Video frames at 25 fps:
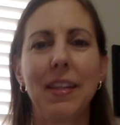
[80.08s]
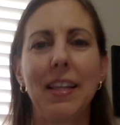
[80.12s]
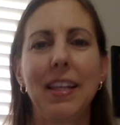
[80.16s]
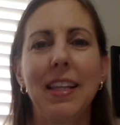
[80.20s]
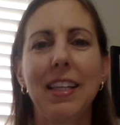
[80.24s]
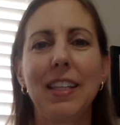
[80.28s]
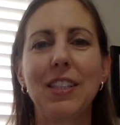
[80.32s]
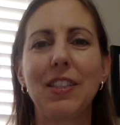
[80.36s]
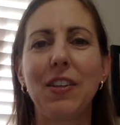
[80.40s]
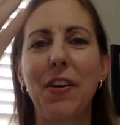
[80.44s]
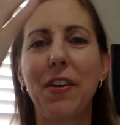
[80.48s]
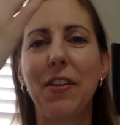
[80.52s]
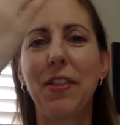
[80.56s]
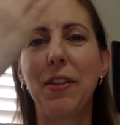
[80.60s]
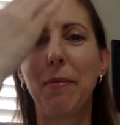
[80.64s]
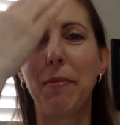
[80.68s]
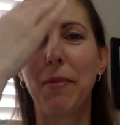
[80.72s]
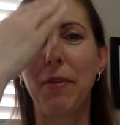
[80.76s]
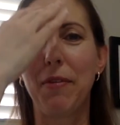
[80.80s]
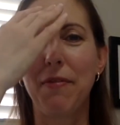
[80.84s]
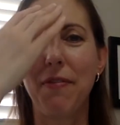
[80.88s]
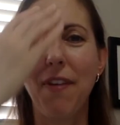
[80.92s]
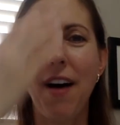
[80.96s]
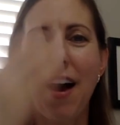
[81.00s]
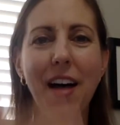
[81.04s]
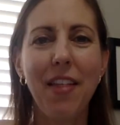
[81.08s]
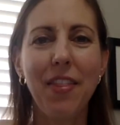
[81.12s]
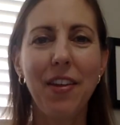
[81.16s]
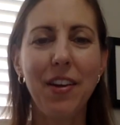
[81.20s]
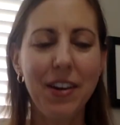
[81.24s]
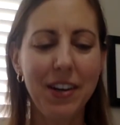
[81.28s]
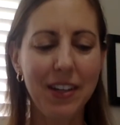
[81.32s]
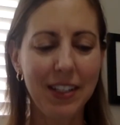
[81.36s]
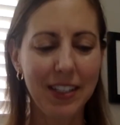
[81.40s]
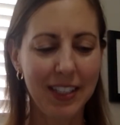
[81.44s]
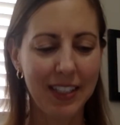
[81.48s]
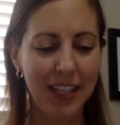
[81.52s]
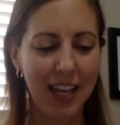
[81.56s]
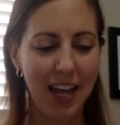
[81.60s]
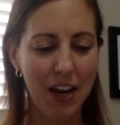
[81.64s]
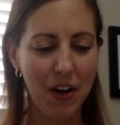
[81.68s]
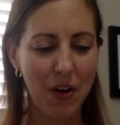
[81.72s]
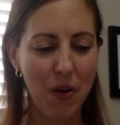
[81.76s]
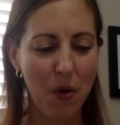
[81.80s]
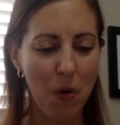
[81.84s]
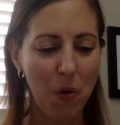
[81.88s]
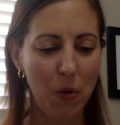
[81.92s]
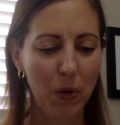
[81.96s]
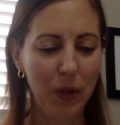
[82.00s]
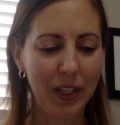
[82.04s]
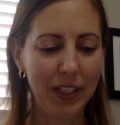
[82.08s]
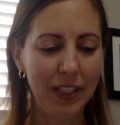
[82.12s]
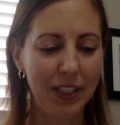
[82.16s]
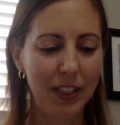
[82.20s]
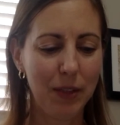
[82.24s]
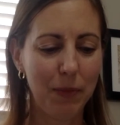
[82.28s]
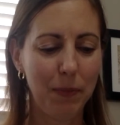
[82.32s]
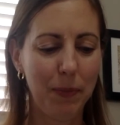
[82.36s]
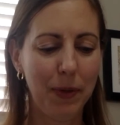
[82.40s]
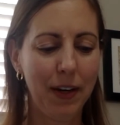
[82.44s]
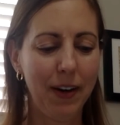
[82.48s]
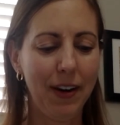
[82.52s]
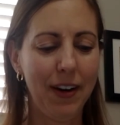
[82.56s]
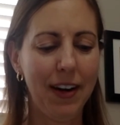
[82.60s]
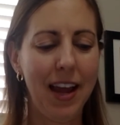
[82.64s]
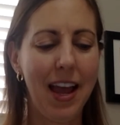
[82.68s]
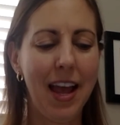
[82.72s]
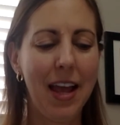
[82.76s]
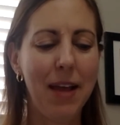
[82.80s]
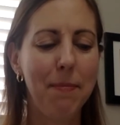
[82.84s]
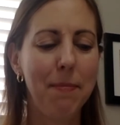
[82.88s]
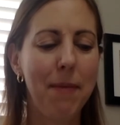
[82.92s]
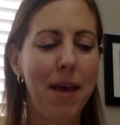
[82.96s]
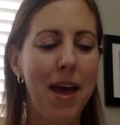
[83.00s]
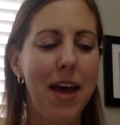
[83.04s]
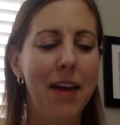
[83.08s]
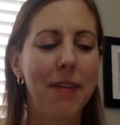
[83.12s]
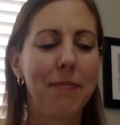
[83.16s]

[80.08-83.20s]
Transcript: Start in the name of the Father, Son, Holy Spirit. Amen.